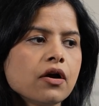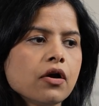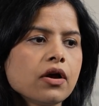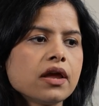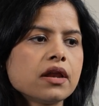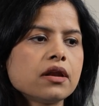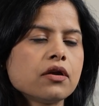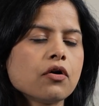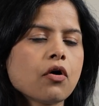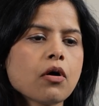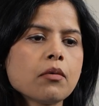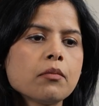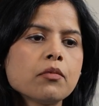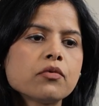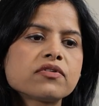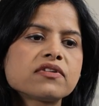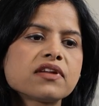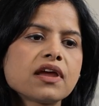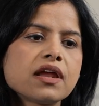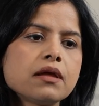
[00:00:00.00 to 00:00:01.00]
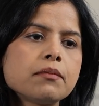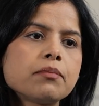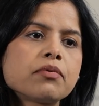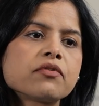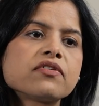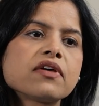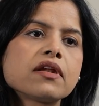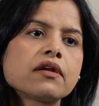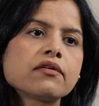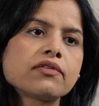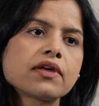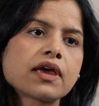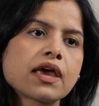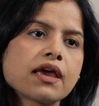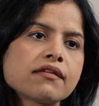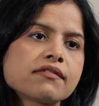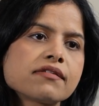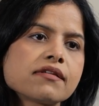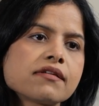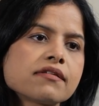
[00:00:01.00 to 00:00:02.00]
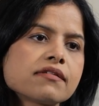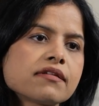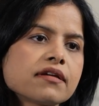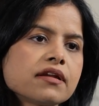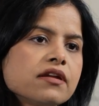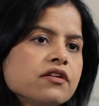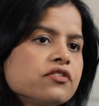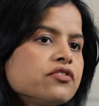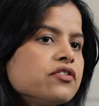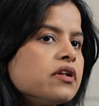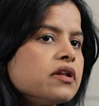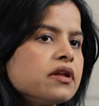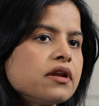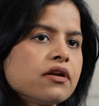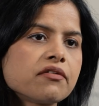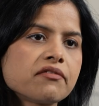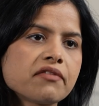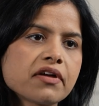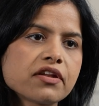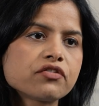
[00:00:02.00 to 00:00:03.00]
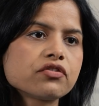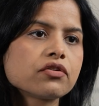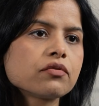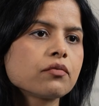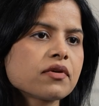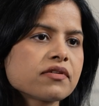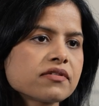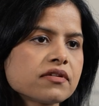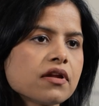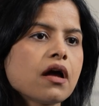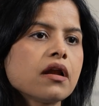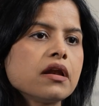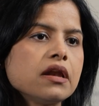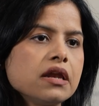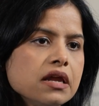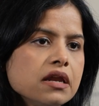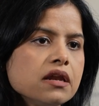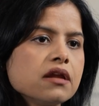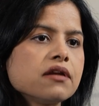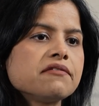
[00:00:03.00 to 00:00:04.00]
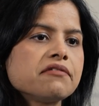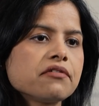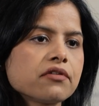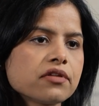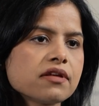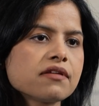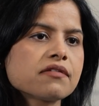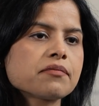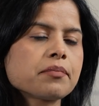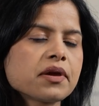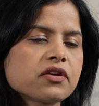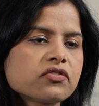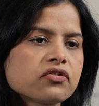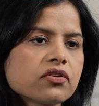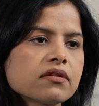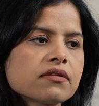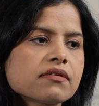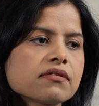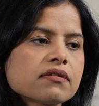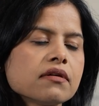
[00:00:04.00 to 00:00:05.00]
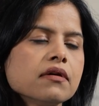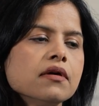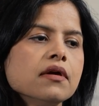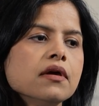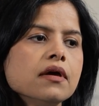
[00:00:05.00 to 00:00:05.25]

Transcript: In almost 80% of the cases, additional intervention was not needed for these patients.